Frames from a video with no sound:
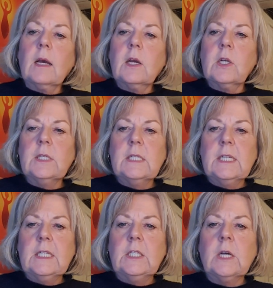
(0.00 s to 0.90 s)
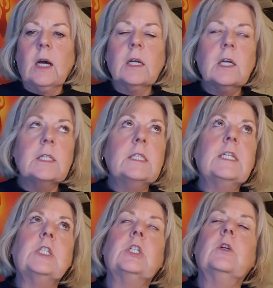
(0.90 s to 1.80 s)

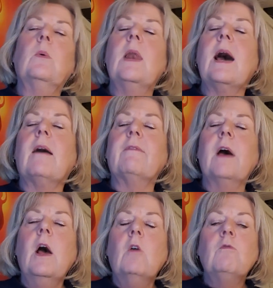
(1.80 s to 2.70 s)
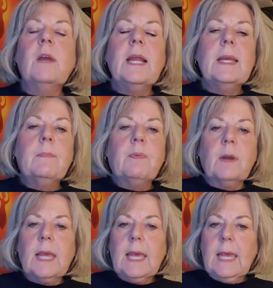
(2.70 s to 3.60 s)
unconditional love, really
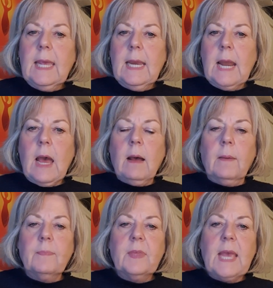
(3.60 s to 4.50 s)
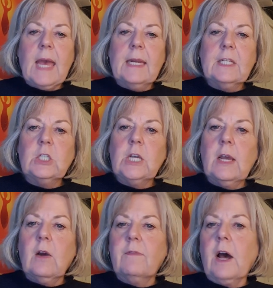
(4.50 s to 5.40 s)
bringing in the
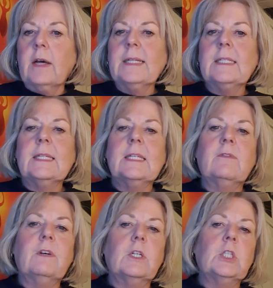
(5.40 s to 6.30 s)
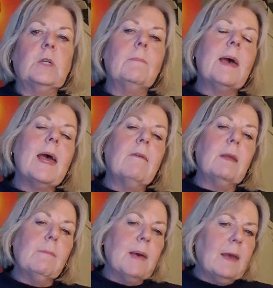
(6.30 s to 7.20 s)
energy of Isis, Virgin
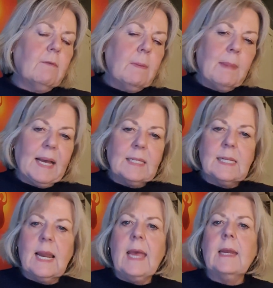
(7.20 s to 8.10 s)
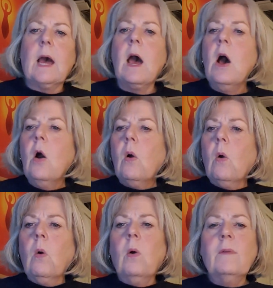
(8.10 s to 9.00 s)
Mary, Mary Magdalena,
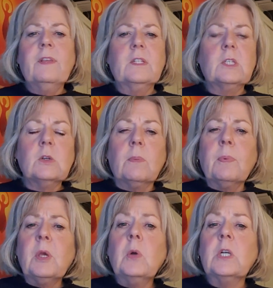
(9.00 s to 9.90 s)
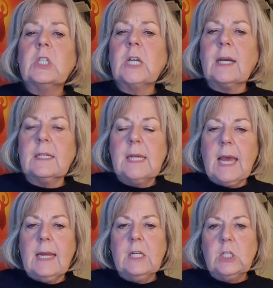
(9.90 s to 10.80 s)
all of those sort of pure
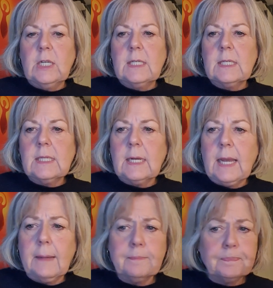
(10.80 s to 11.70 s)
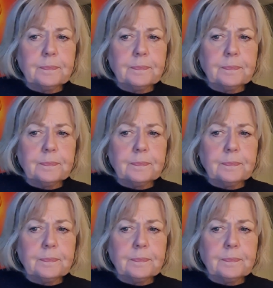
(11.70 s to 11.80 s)
Shakti energy, stunning.